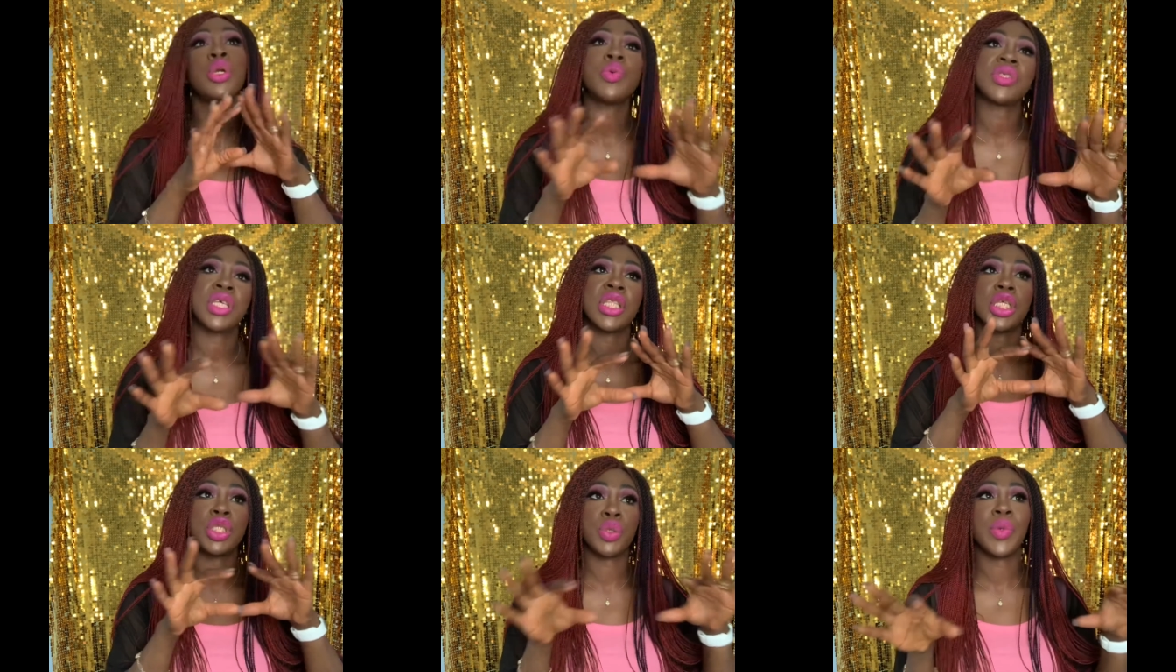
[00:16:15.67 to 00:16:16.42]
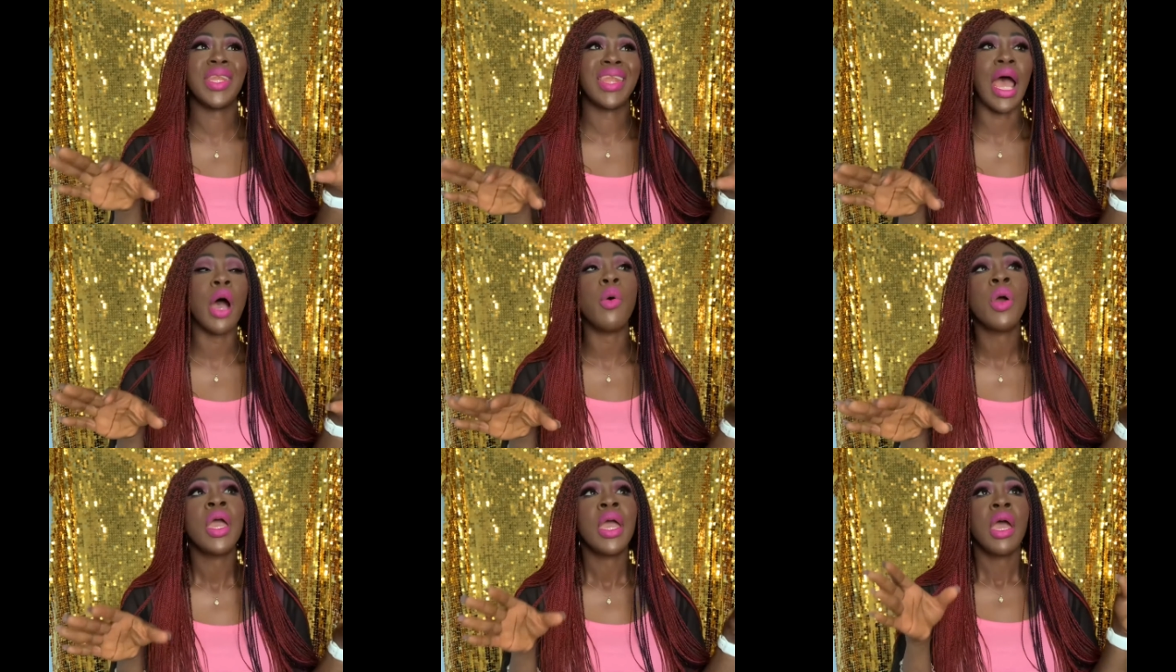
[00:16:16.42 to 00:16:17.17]
what they're doing now.
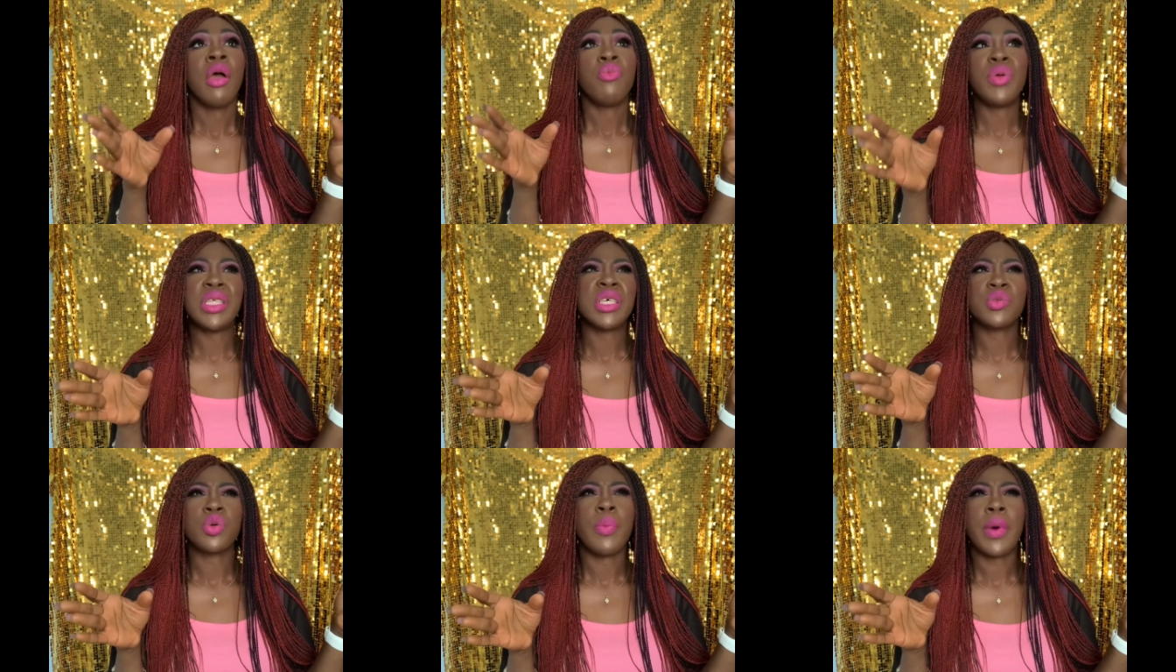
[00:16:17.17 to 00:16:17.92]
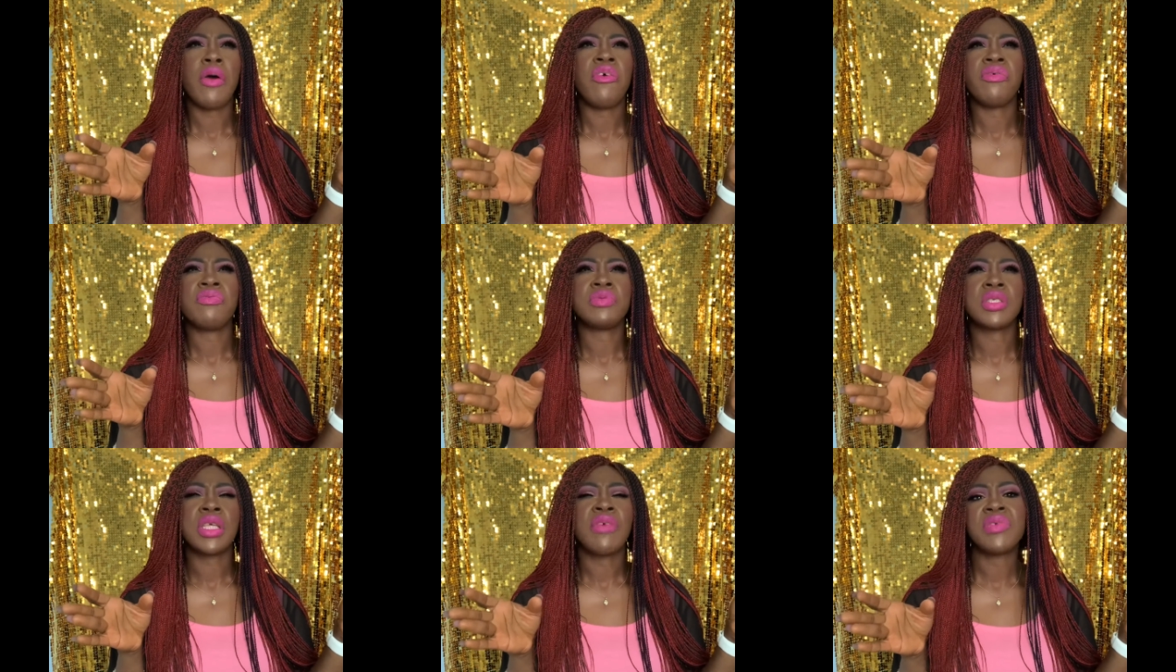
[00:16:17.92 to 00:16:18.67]
Retails for about
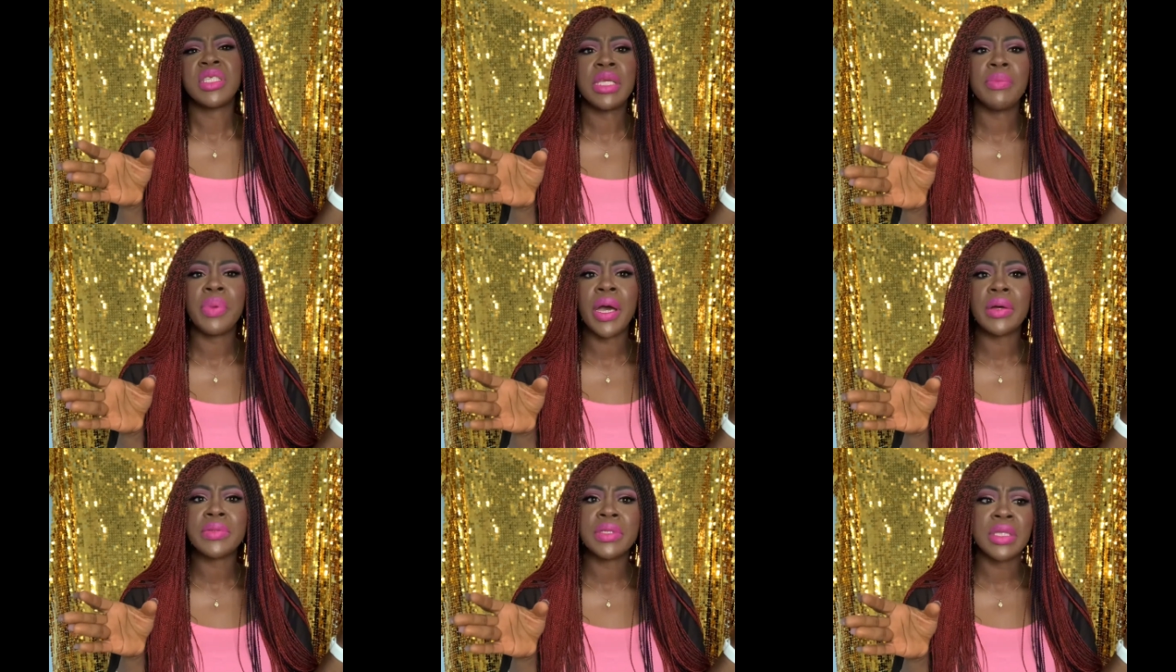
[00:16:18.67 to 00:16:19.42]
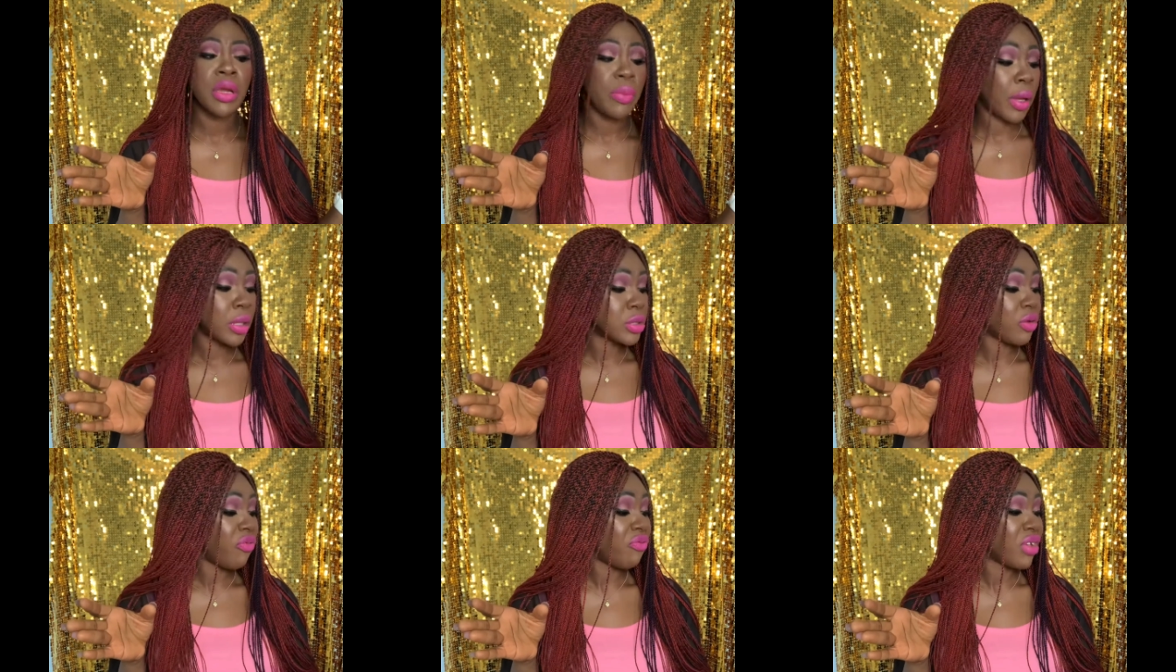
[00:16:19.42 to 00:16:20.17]
£17 thereabouts,
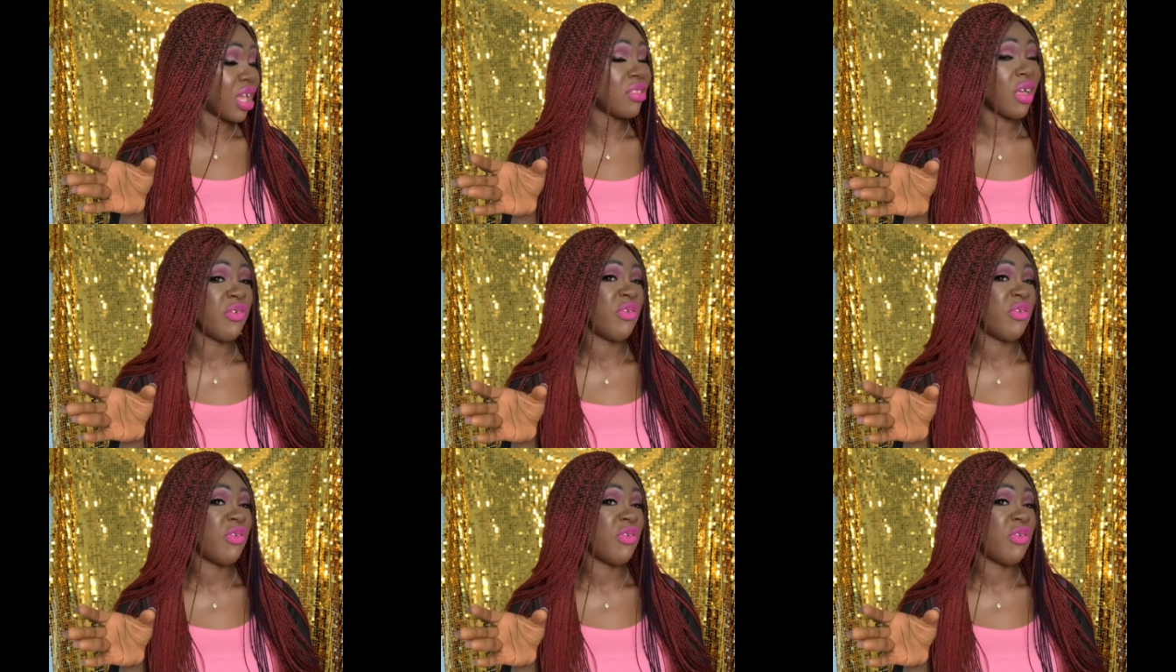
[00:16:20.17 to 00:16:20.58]
so getting that for